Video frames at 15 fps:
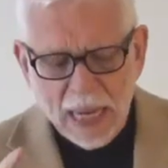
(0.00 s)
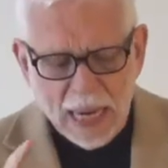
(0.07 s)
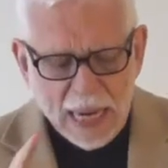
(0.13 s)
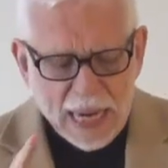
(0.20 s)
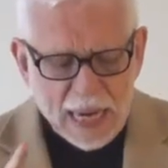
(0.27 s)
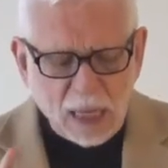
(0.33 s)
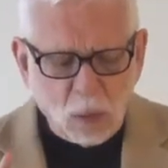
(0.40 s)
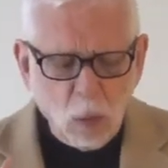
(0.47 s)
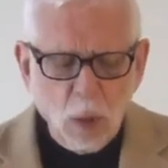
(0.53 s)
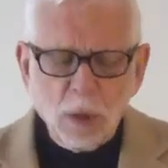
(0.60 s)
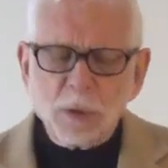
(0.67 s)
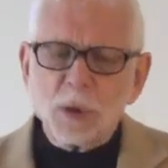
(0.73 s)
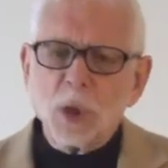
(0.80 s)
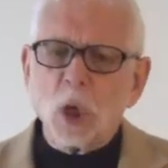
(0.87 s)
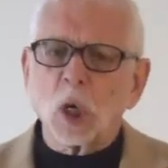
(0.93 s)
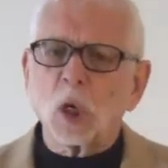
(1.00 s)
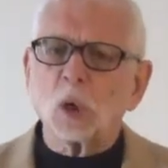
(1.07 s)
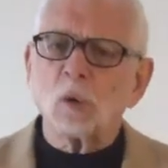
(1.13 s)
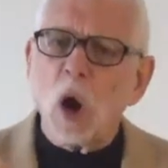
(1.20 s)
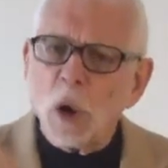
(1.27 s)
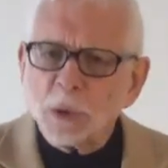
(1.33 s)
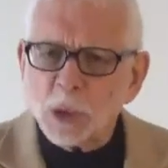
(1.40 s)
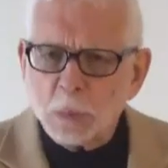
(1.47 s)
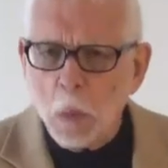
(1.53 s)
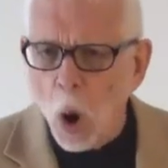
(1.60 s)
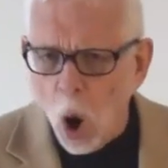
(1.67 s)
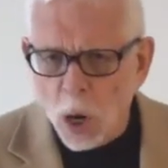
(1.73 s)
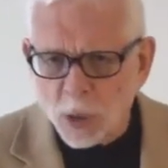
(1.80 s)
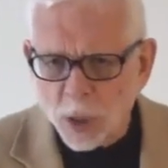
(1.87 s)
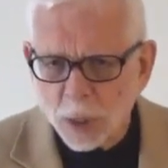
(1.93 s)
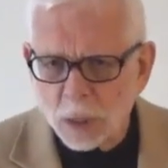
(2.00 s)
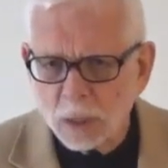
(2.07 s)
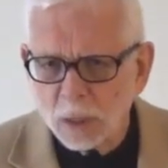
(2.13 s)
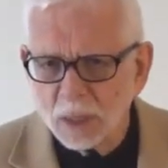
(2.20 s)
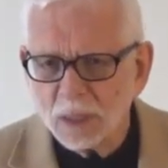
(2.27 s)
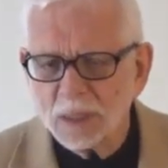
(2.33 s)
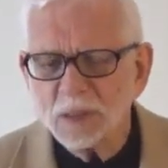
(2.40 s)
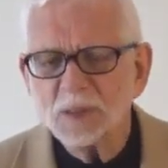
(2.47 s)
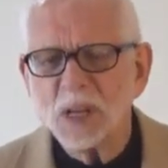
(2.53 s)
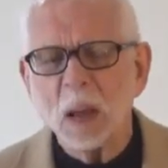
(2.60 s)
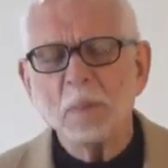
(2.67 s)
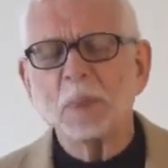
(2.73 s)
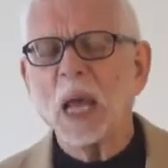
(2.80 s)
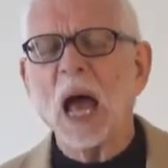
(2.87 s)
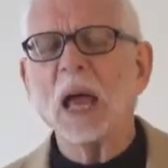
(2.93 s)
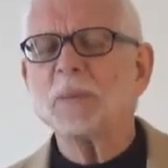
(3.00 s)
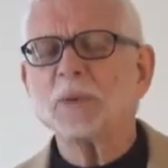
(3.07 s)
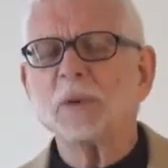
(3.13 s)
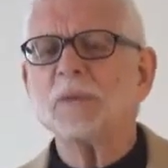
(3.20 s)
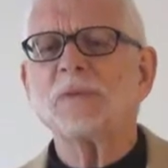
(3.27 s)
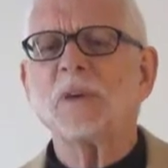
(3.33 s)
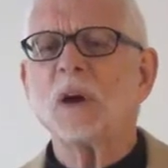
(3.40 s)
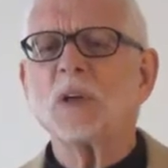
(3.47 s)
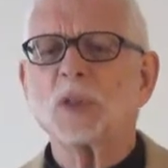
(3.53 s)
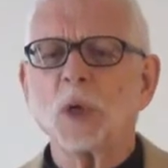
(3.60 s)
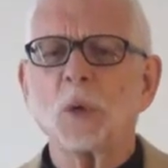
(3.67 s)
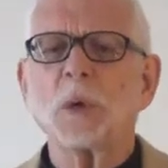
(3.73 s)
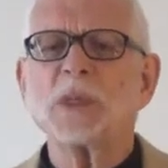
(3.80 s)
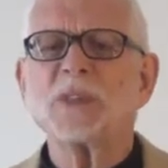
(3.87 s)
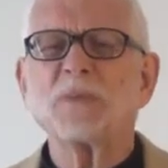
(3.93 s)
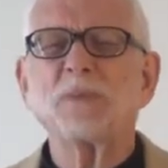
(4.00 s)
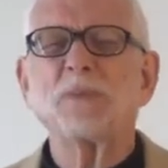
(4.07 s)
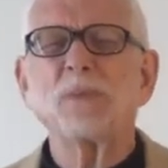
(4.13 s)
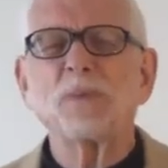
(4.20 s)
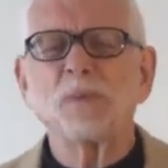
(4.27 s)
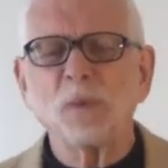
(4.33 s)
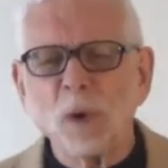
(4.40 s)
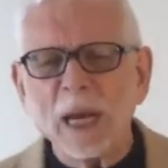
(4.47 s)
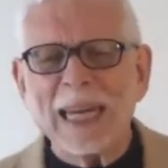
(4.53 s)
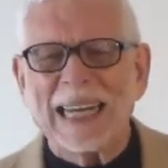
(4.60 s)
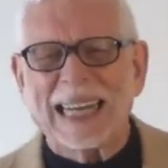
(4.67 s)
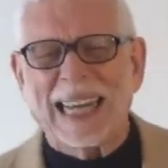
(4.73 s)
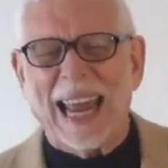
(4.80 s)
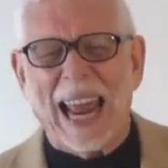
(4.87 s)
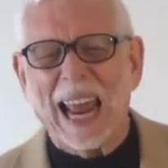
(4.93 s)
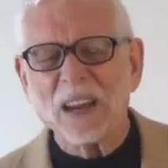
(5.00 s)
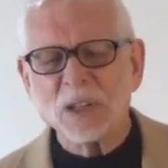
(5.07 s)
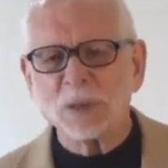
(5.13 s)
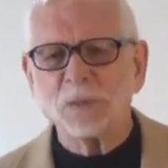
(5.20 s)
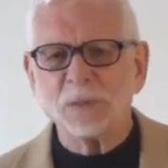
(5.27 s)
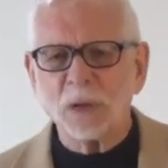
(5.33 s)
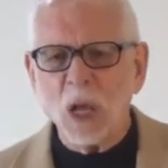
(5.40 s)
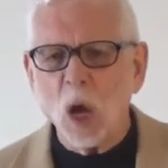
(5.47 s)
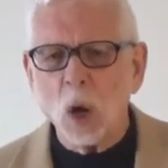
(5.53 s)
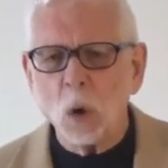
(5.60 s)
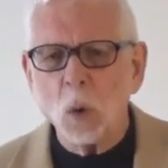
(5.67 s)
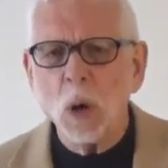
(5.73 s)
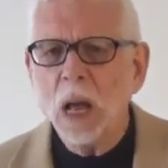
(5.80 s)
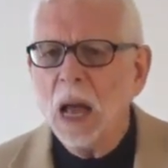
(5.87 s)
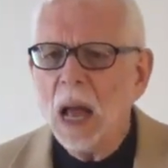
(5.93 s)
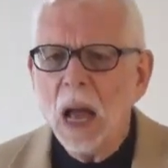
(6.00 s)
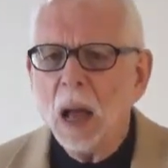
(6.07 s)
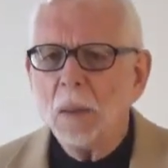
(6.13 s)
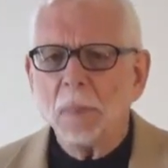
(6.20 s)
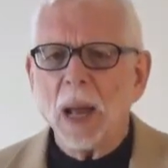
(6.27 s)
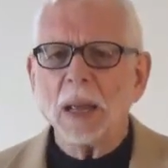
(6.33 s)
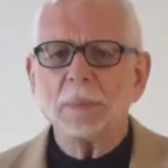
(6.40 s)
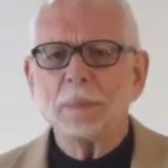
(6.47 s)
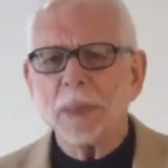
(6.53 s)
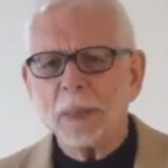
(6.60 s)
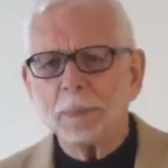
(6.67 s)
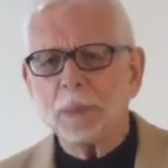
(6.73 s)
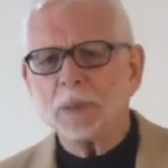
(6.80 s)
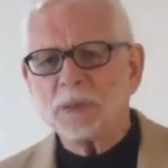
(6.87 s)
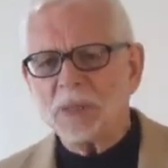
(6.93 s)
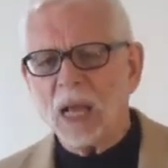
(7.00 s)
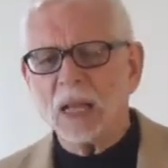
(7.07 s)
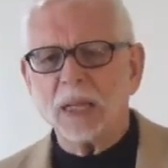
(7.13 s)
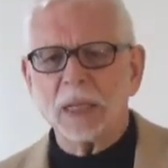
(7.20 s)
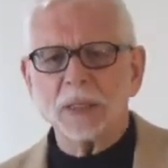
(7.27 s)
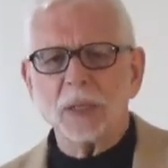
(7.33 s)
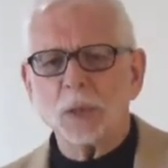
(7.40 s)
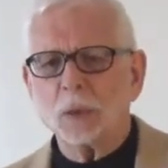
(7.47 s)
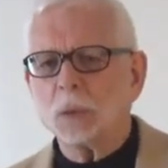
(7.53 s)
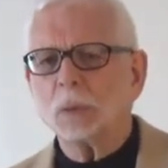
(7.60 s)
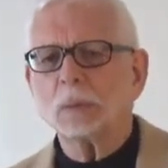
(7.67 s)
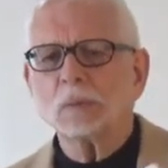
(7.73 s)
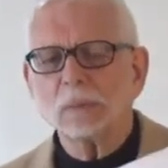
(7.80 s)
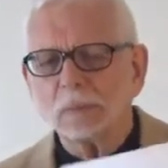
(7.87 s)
equals your gross margin, sometimes referred to as free cash flow by people selling you